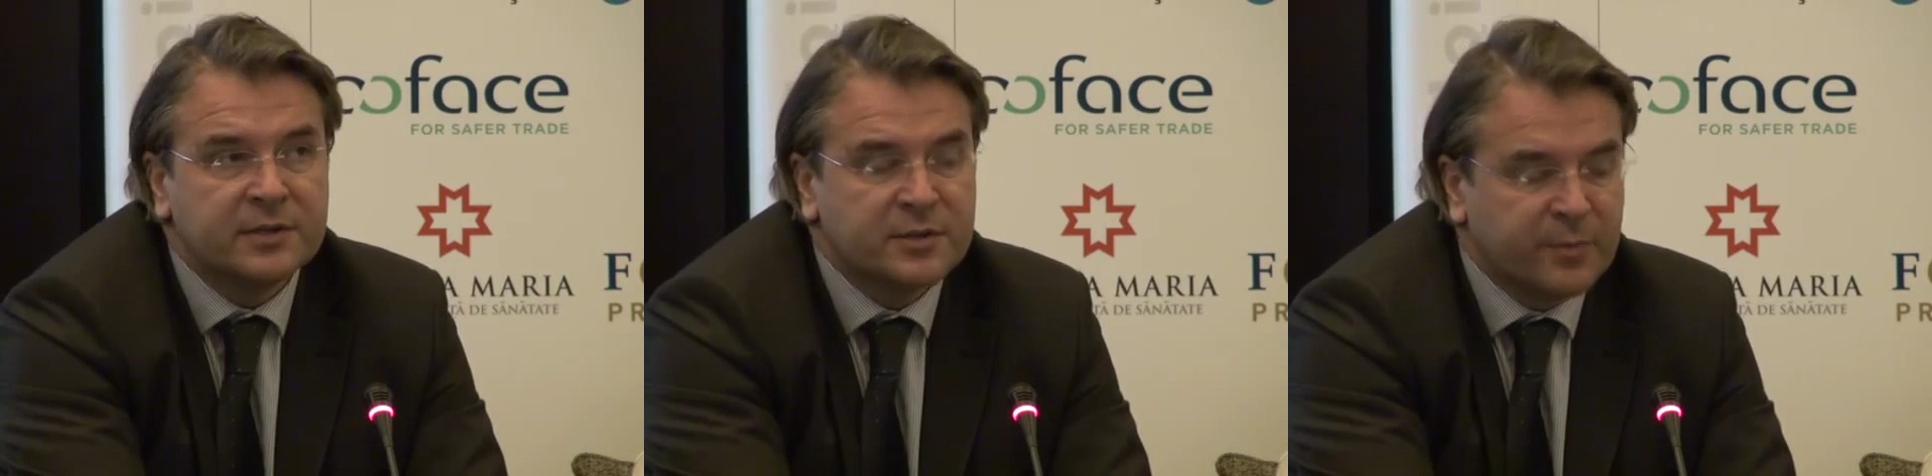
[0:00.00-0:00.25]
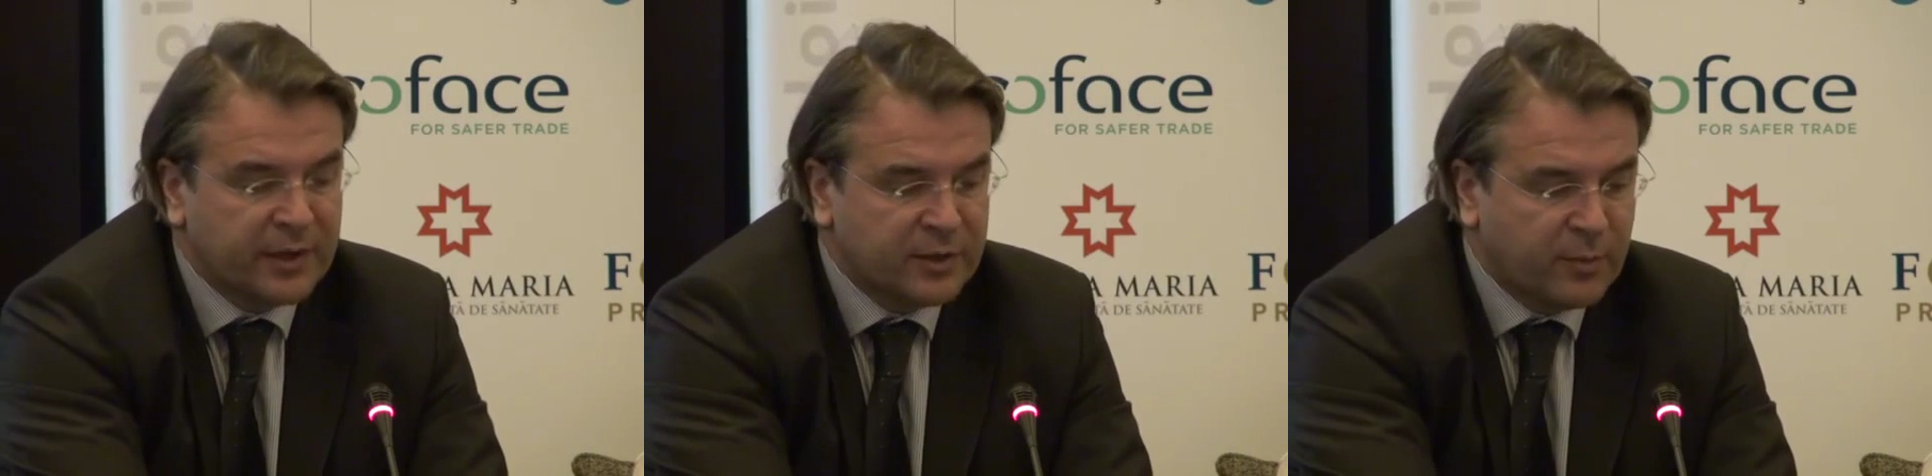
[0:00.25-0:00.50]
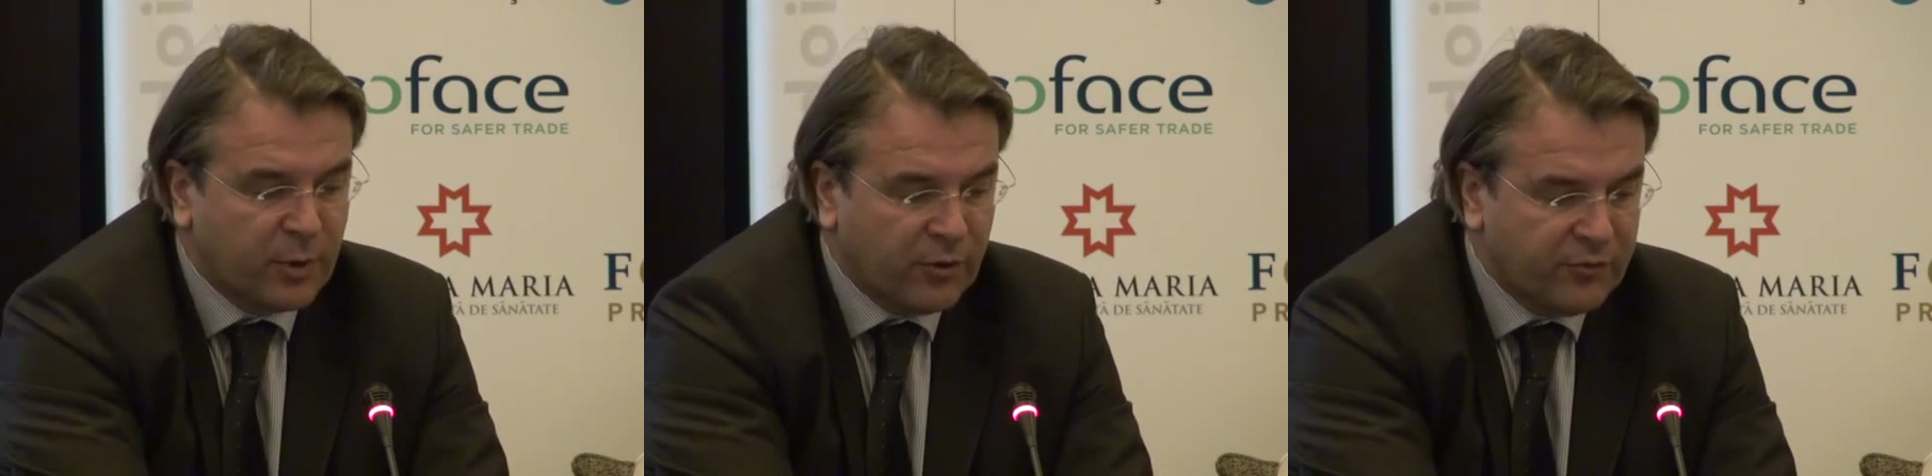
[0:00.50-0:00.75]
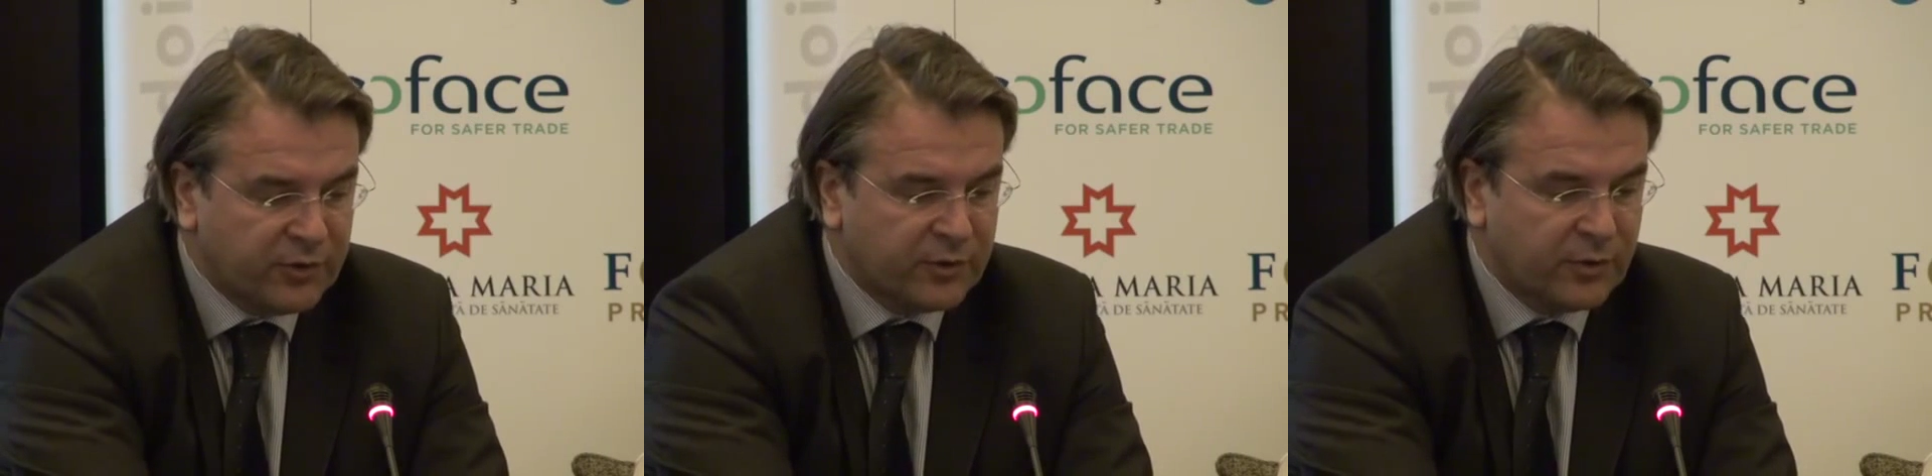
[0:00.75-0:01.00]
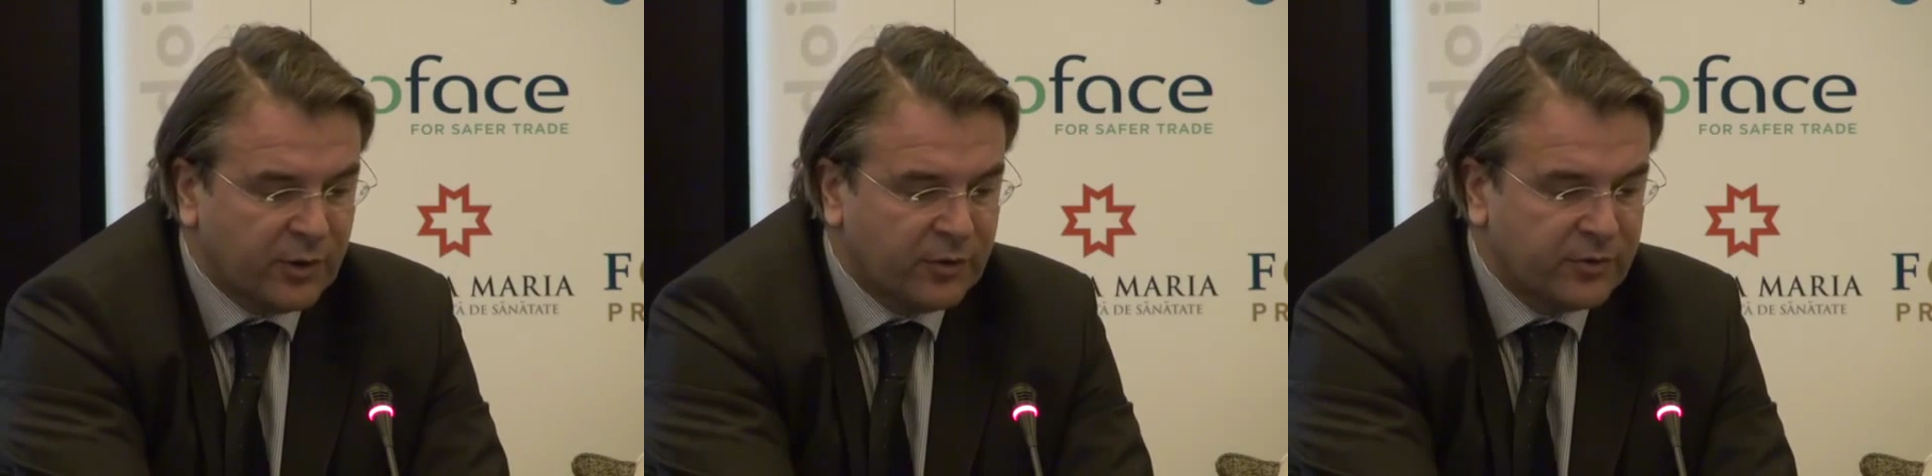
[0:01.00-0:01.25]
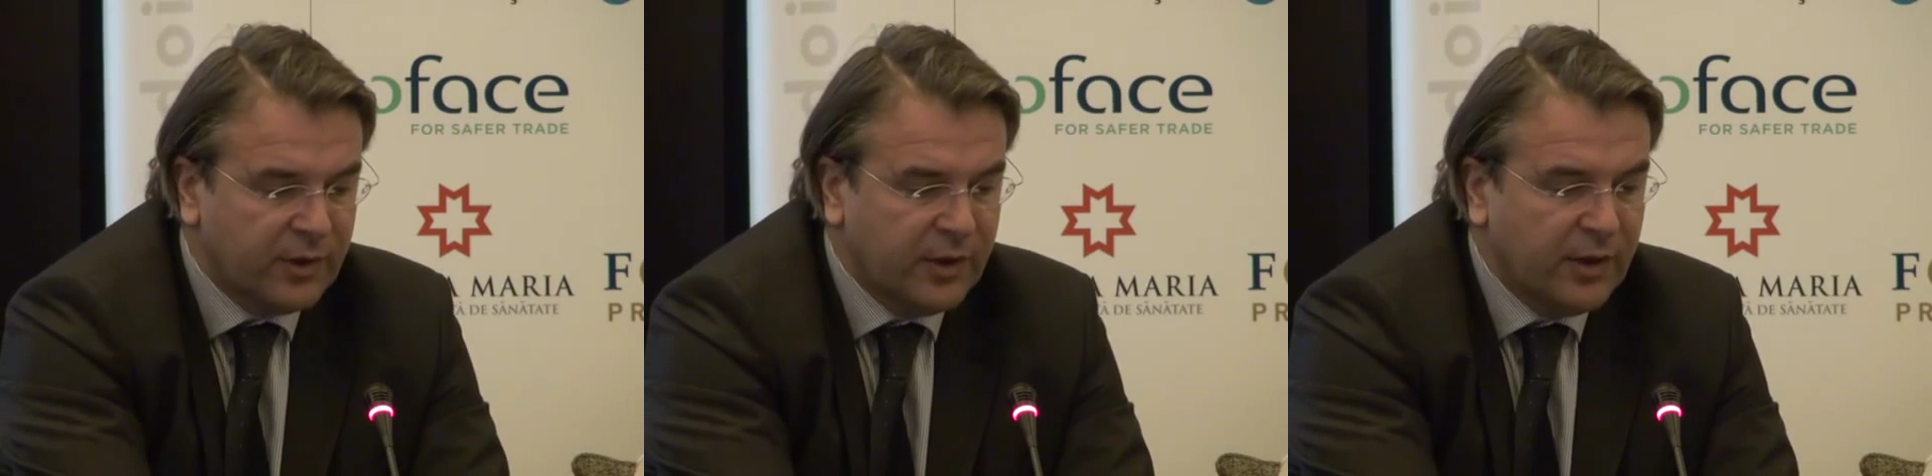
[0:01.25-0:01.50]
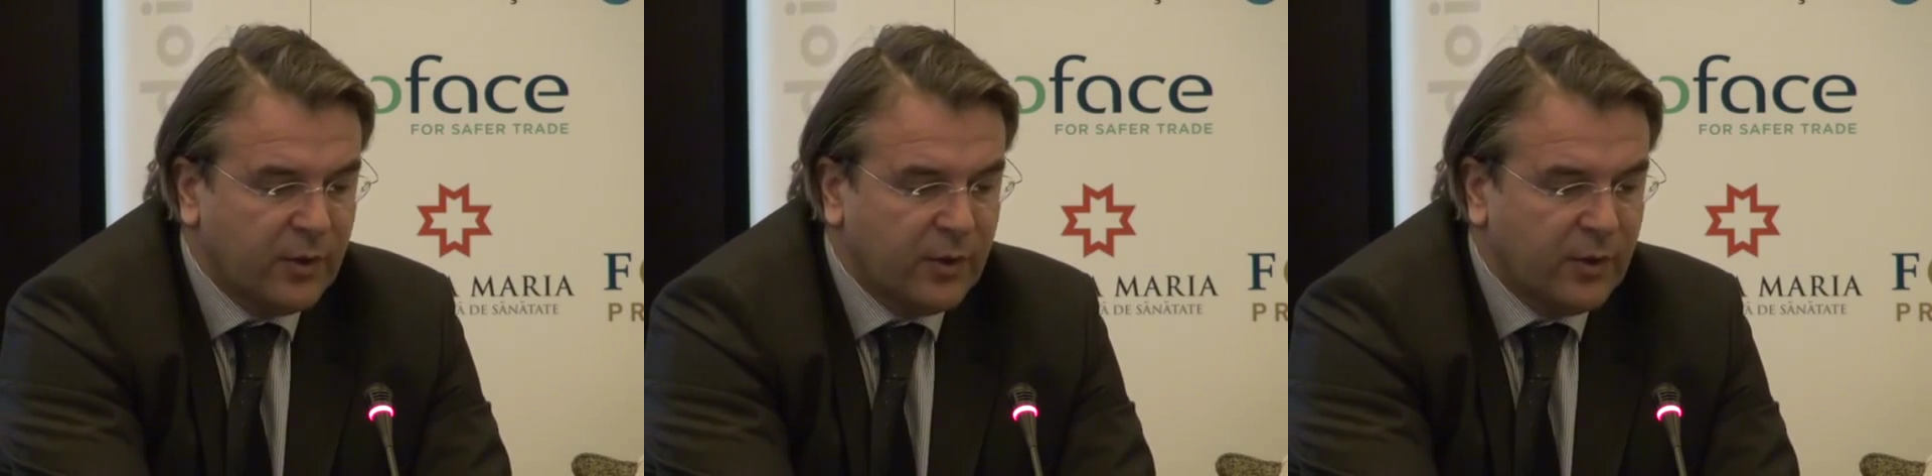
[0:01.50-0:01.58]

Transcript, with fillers: expect profit growth,